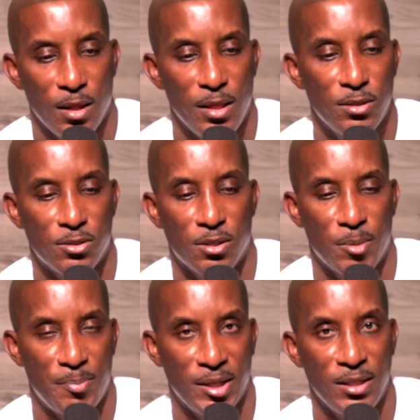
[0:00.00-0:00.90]
These are
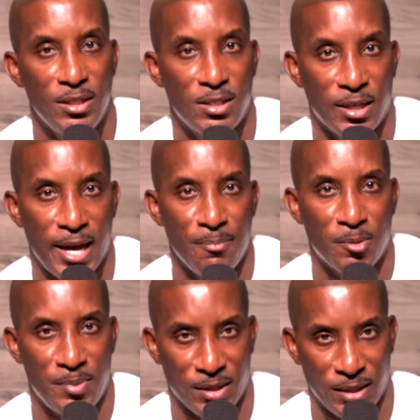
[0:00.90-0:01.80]
some abilities and
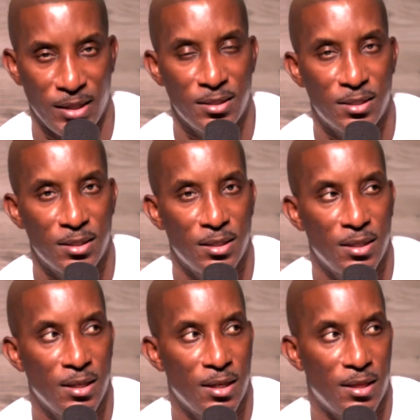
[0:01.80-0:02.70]
capabilities
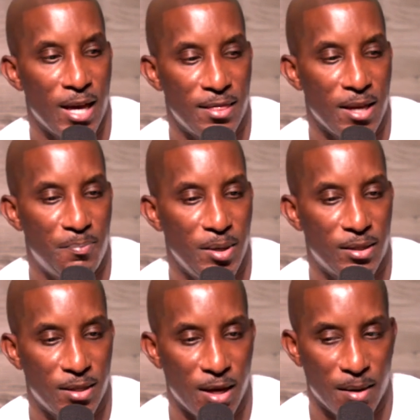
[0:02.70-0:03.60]
that they
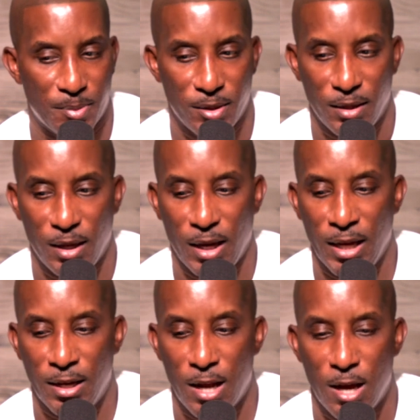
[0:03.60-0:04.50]
picked up
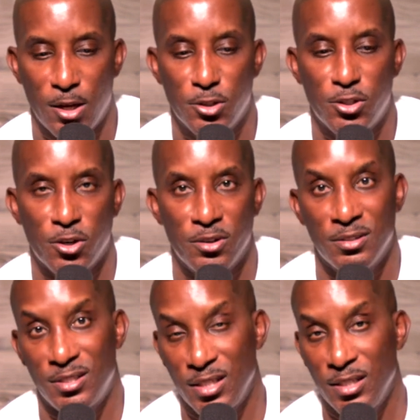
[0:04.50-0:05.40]
in
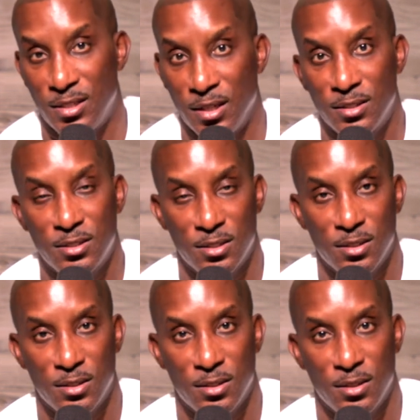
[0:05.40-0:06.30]
certain seasons
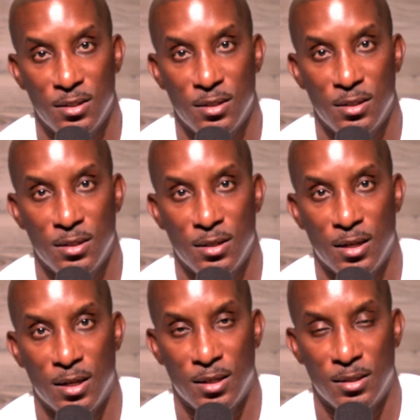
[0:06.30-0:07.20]

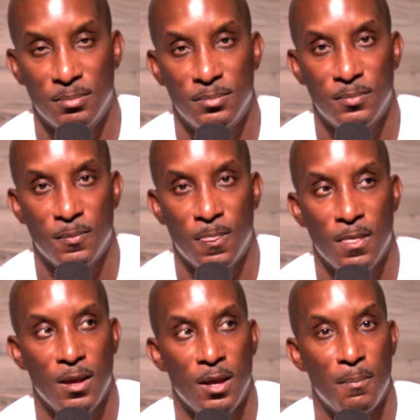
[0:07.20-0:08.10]
um,
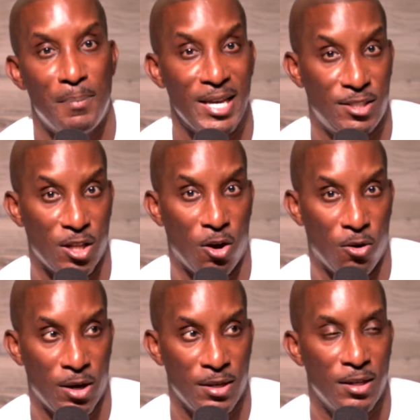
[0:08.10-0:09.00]
based
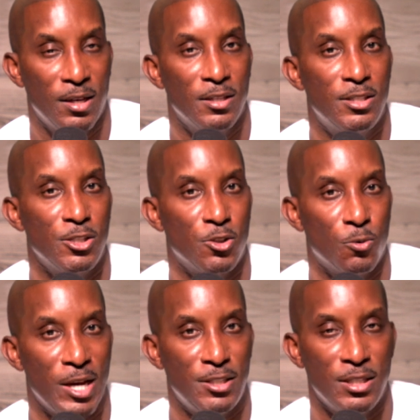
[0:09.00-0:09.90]
on
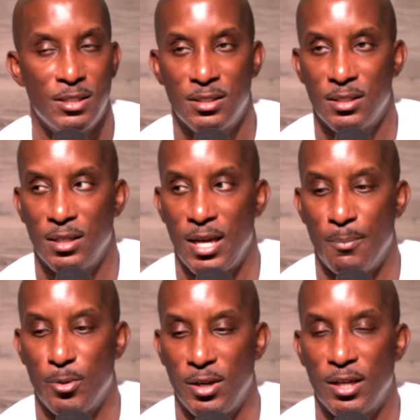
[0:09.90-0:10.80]
situations
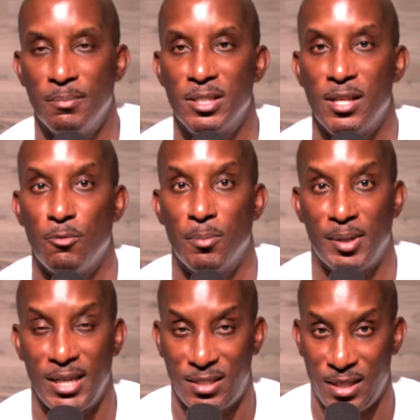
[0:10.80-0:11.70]
and predicaments they were
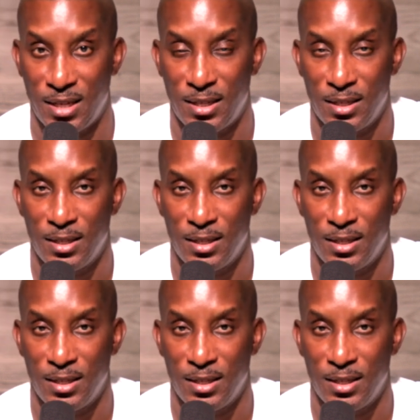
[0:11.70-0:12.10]
placed in